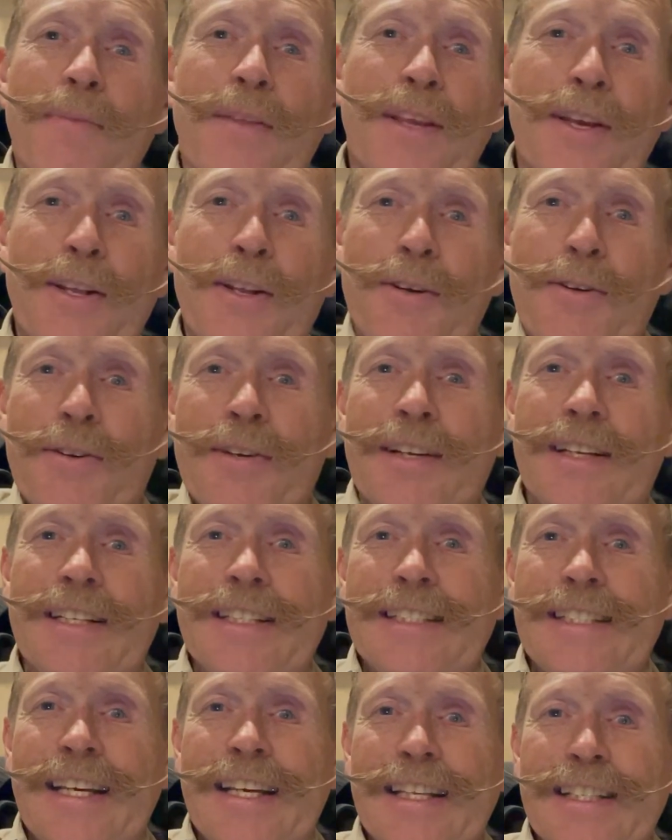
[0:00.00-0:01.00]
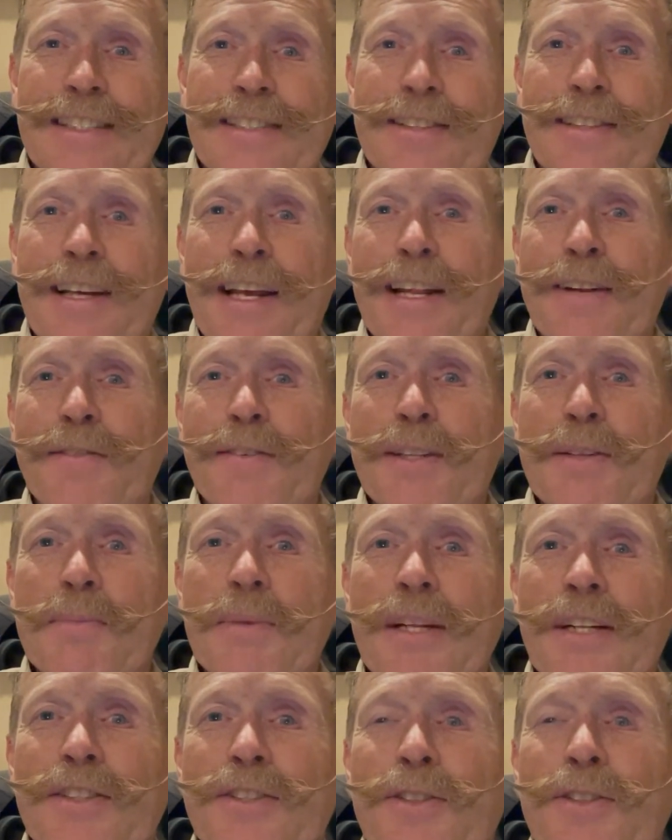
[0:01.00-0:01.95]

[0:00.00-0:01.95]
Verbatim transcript: you know, are going to say it's kind of in the middle.